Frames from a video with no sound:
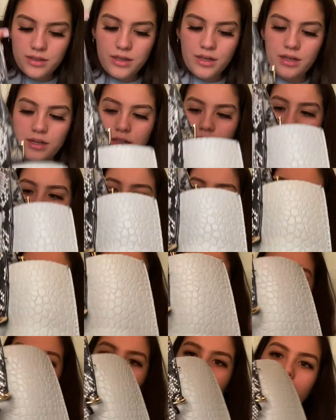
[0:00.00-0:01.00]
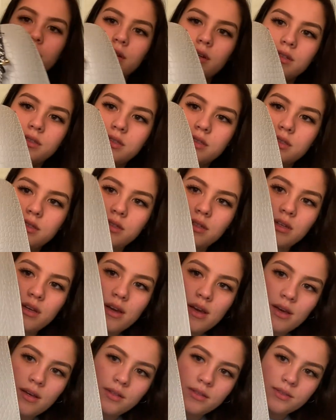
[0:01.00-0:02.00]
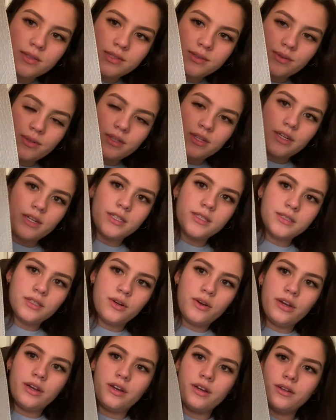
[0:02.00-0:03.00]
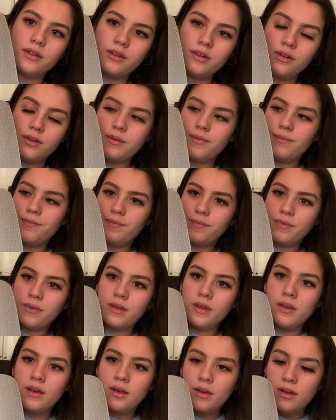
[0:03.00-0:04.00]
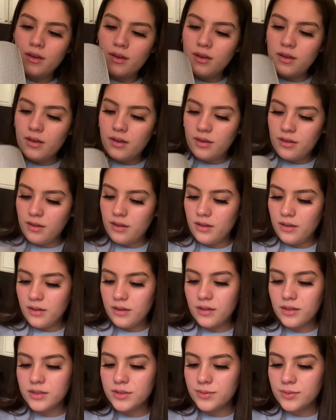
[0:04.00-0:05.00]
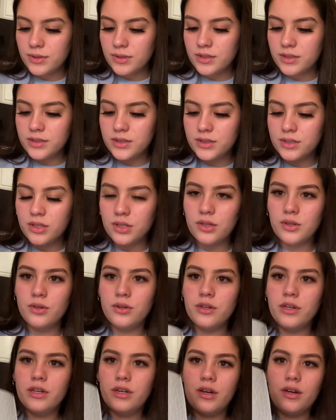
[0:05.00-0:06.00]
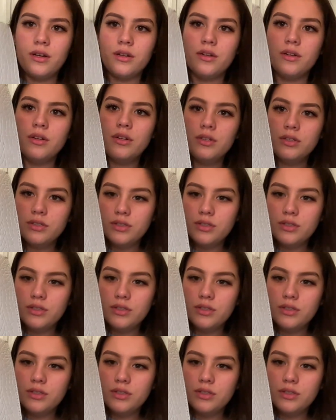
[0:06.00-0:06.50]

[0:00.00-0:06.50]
And it's a gray purse. It's a really nice gray color. This was $30.